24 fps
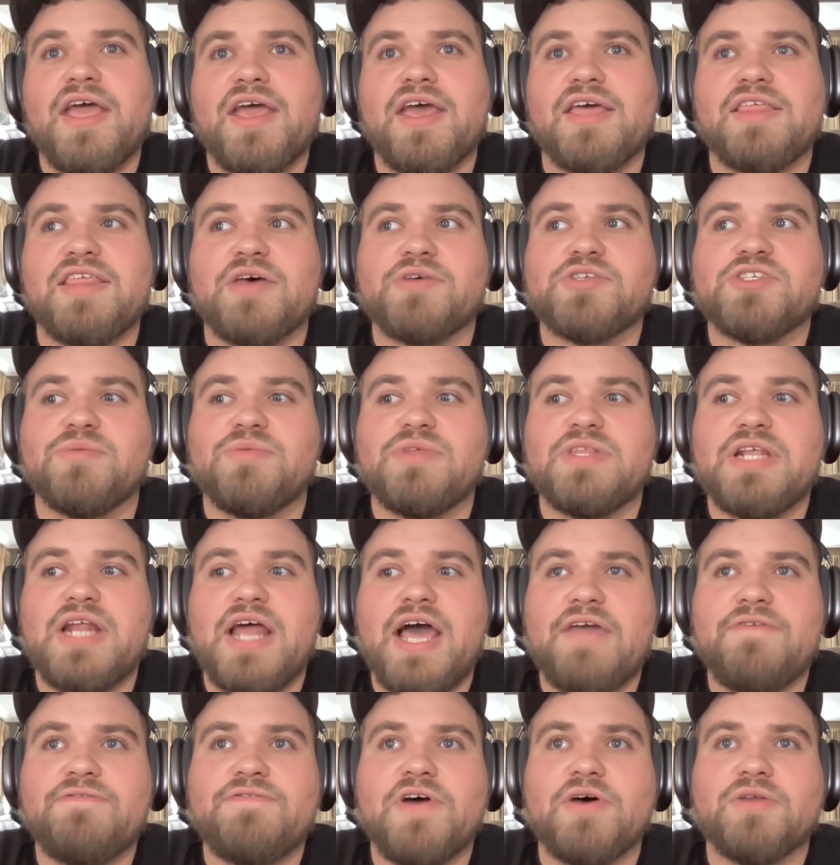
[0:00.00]
and that was something that
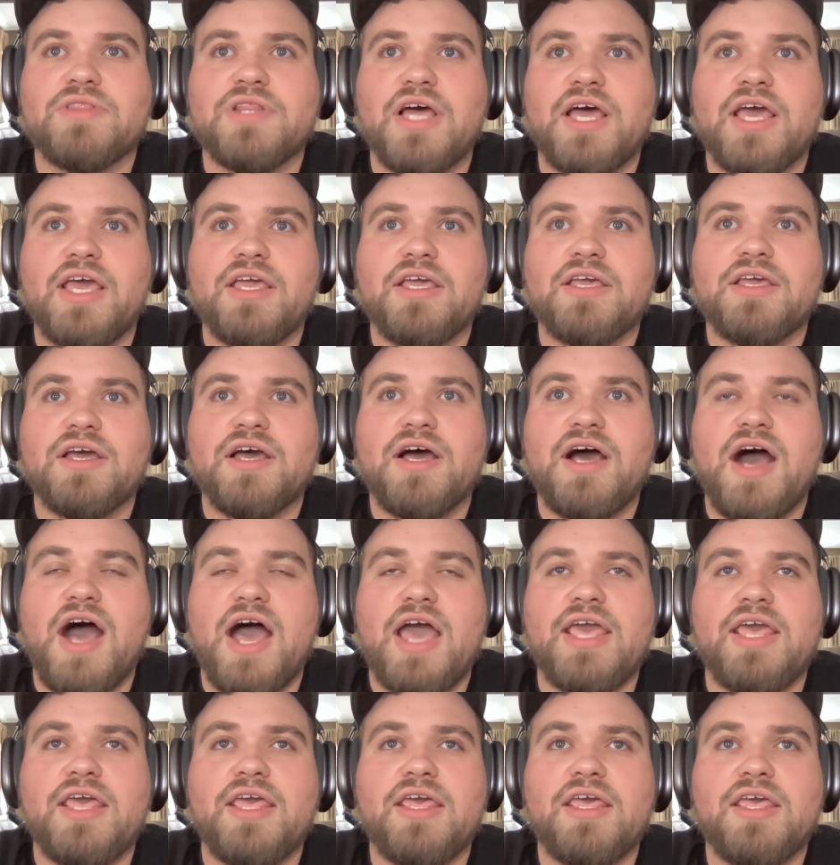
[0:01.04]
I felt like
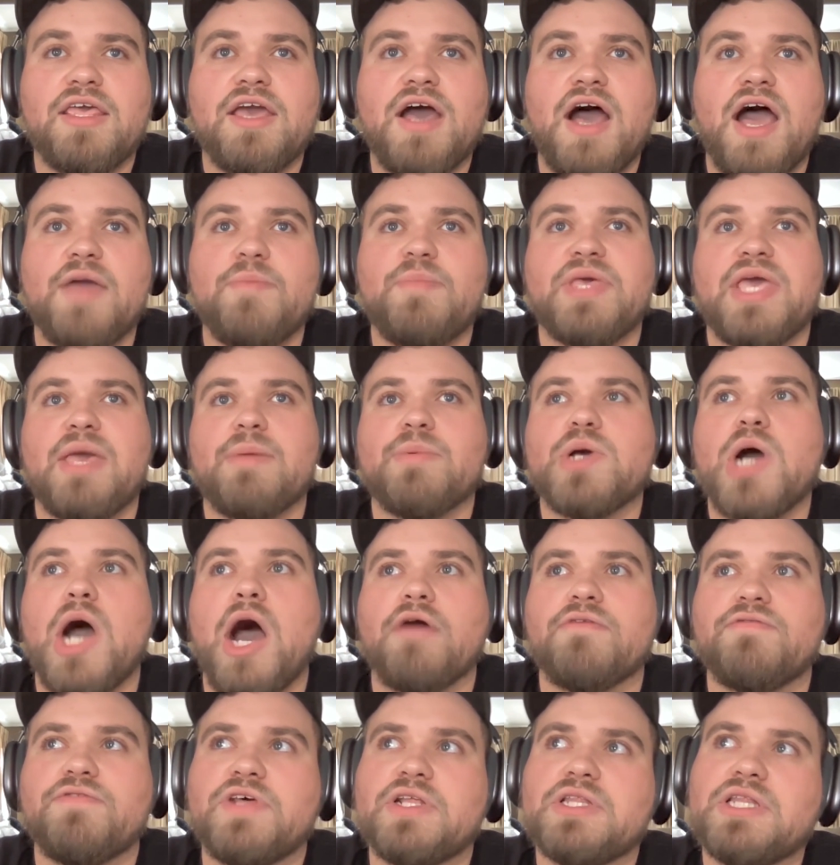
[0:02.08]
I became
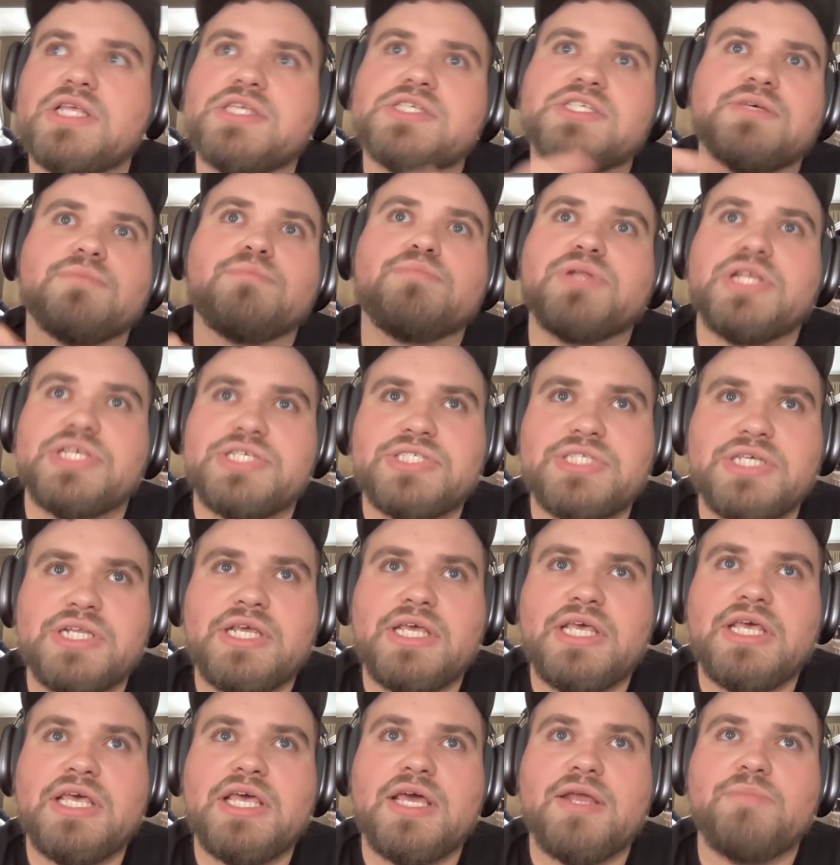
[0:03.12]
confident in
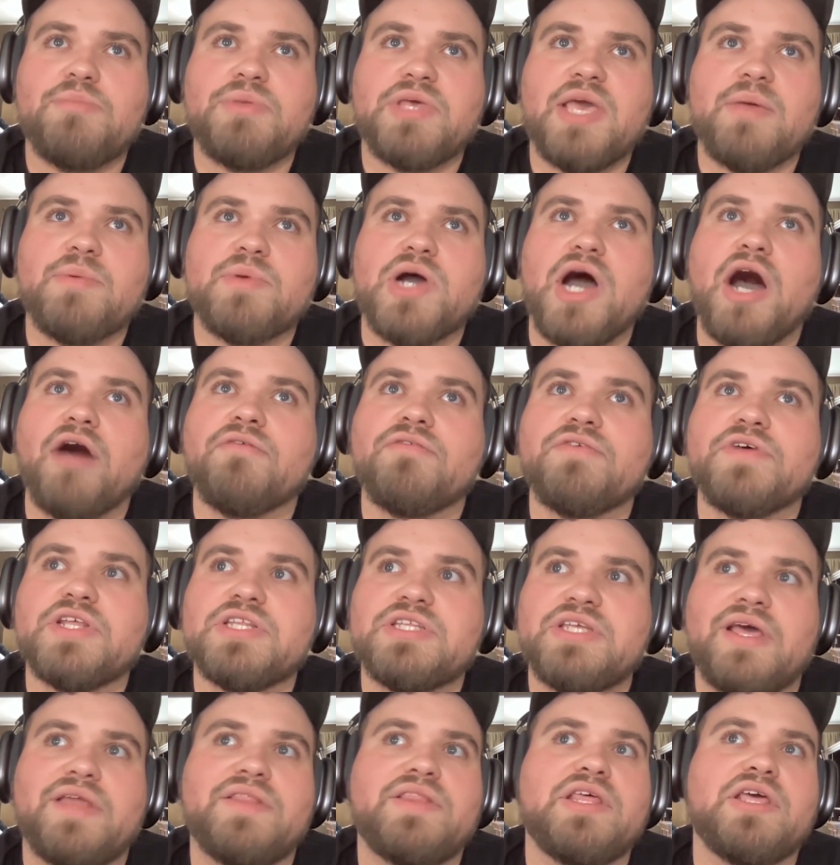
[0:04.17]
simplicity and became confident in
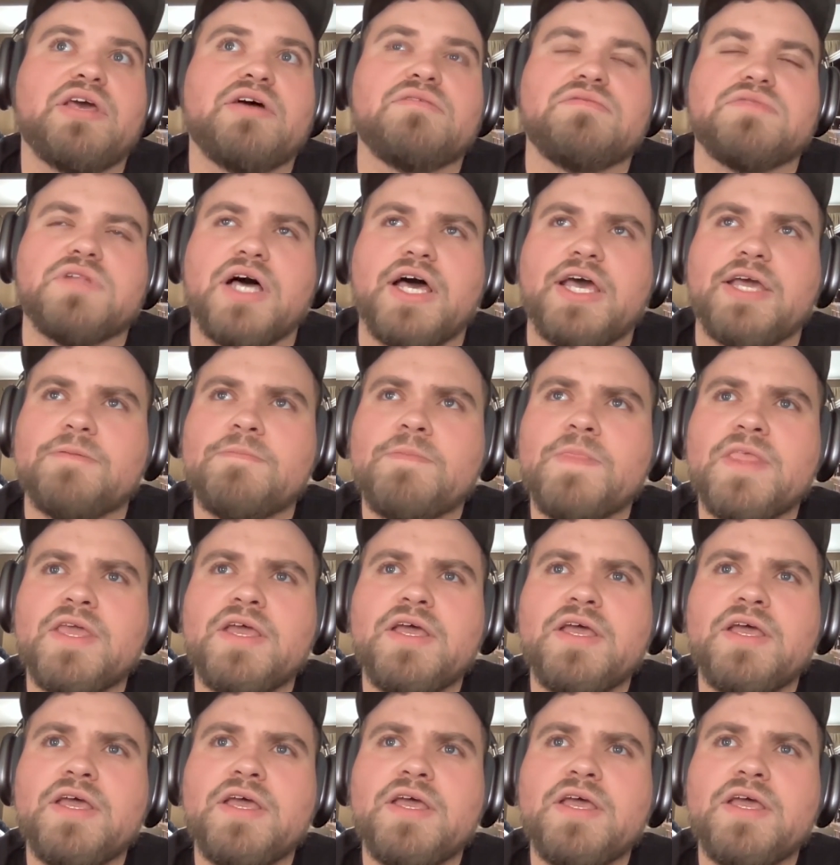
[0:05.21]
the idea of like,